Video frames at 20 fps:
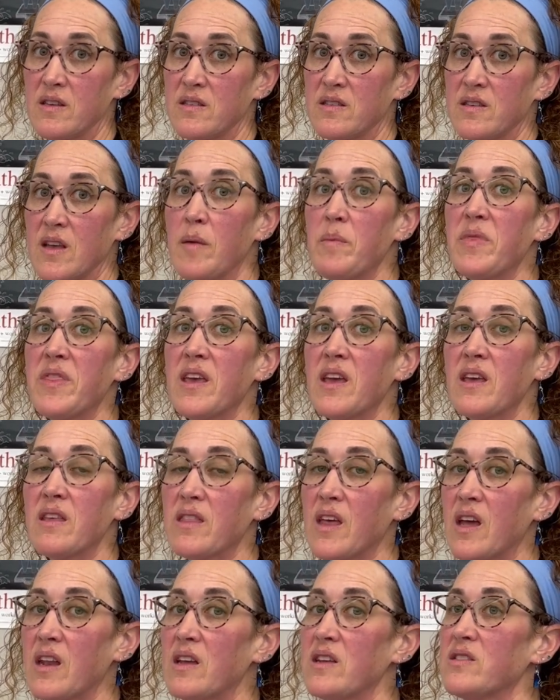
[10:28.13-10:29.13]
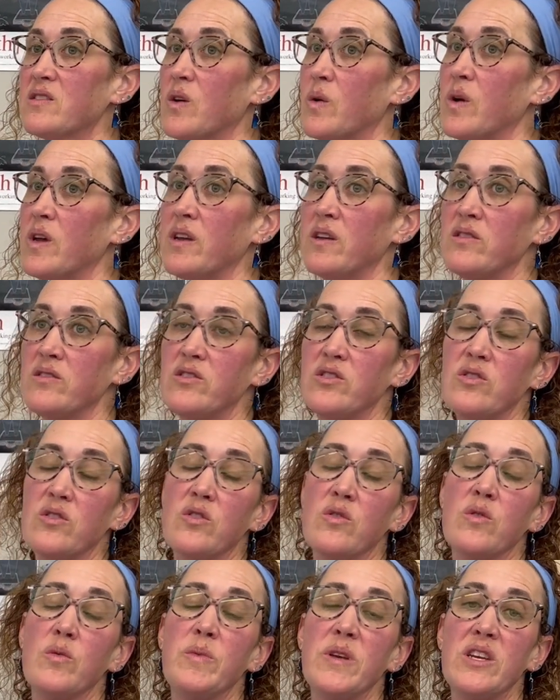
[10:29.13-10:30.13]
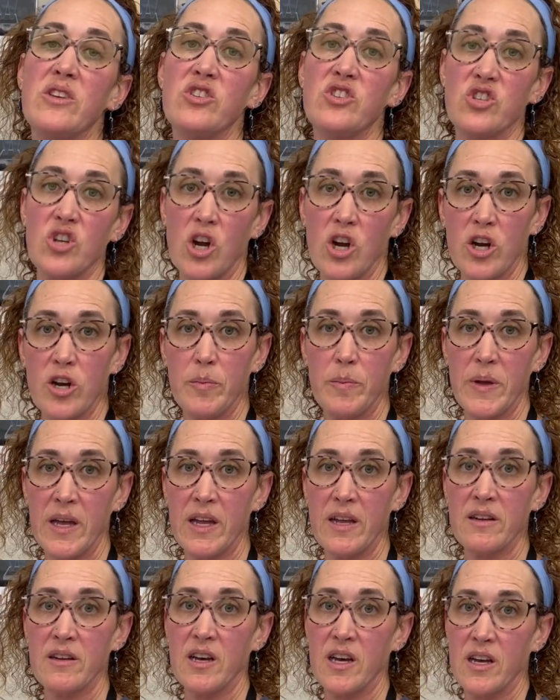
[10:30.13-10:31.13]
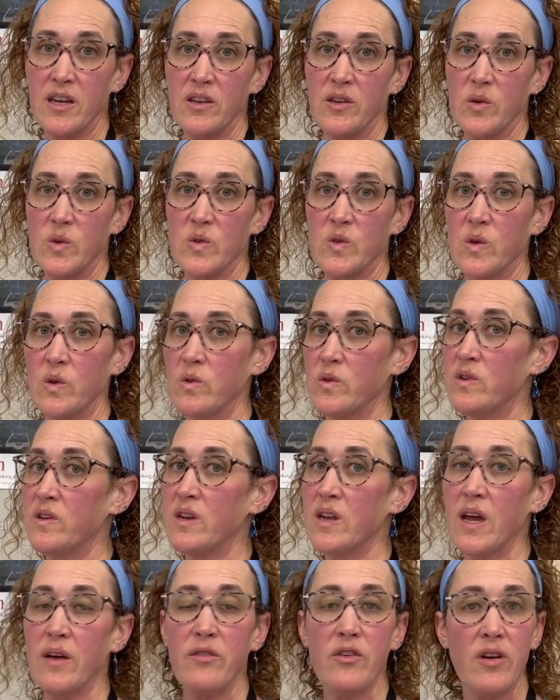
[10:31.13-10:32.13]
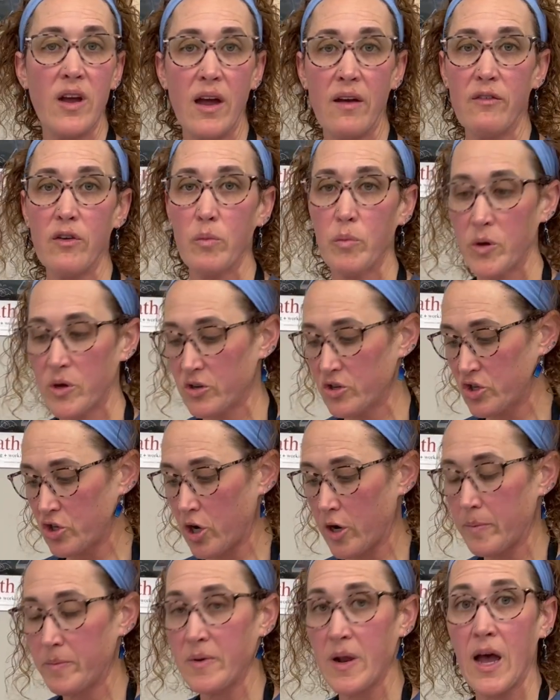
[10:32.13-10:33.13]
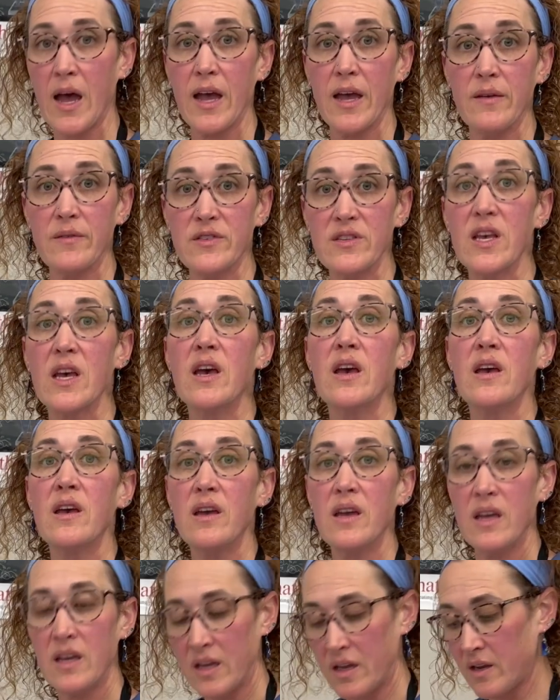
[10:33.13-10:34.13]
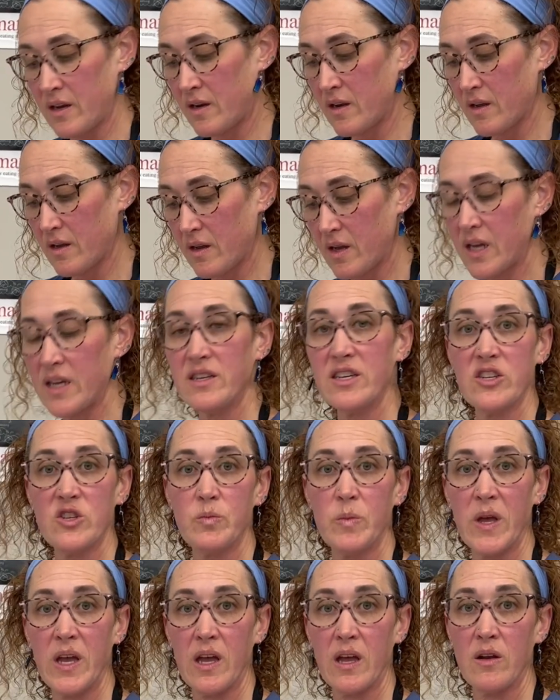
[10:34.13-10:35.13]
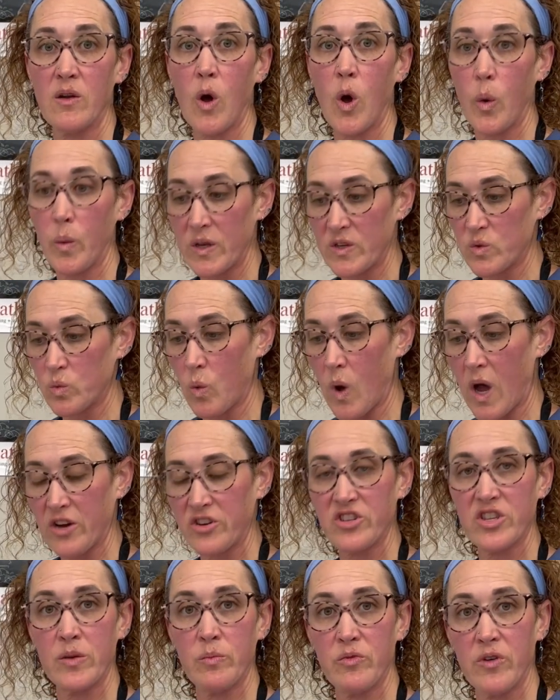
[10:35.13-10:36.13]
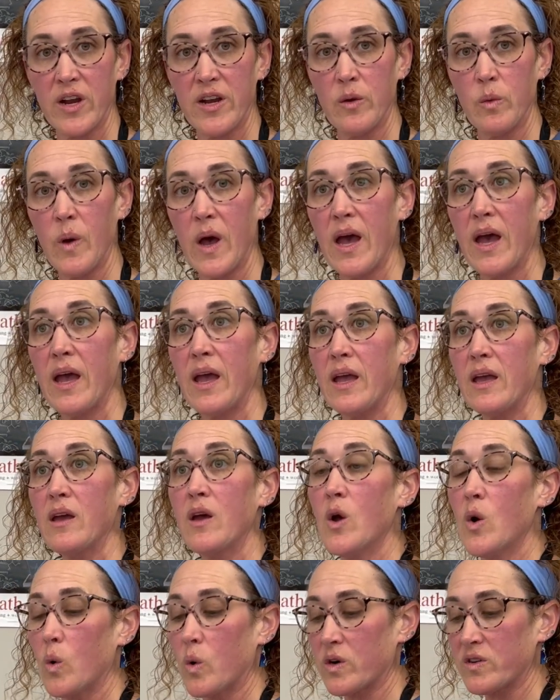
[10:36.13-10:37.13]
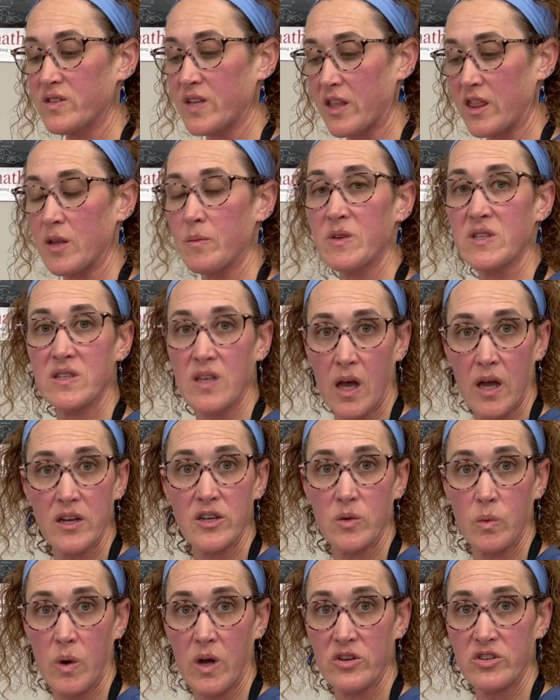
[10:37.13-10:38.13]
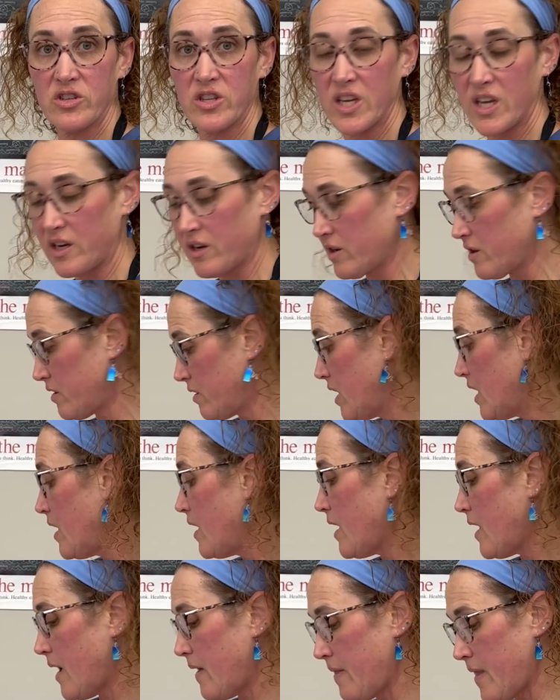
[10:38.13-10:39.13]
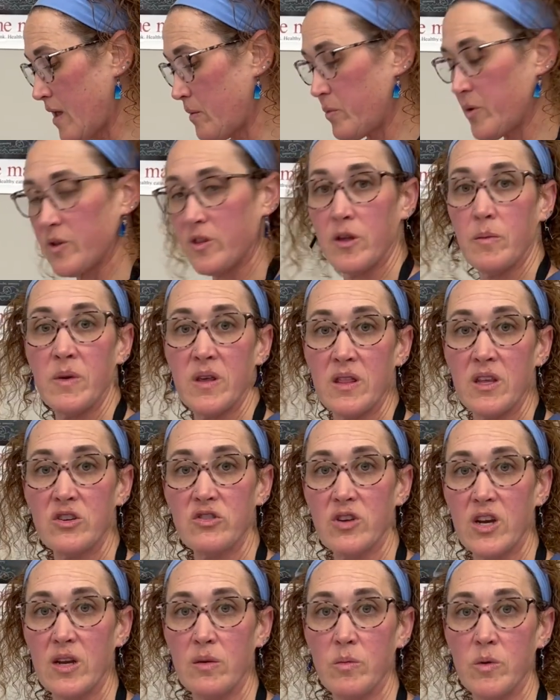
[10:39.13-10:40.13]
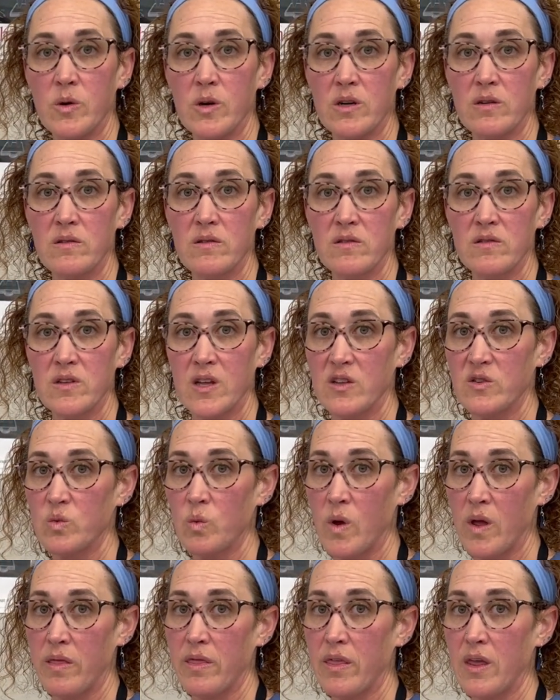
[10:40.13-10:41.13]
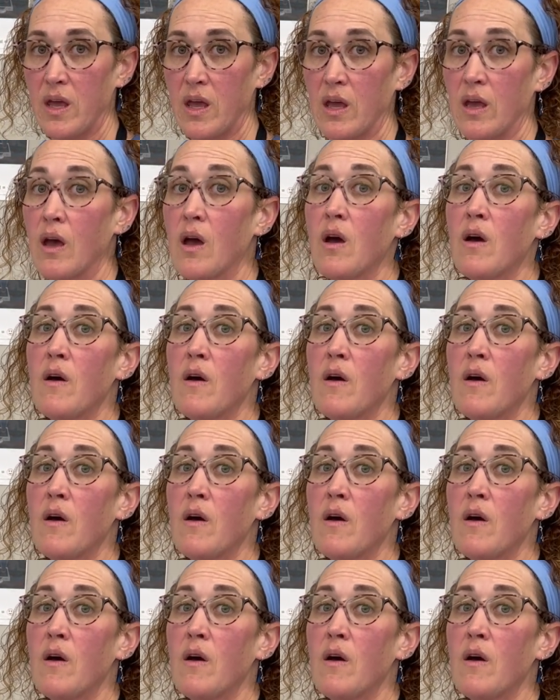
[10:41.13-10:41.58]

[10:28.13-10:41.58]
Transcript: something that is going to be sharp and cut you. So never, ever put sharp knives in a dishpan. Always wash them right away or set them aside to wash later and then put them in the drain board. So that's one thing.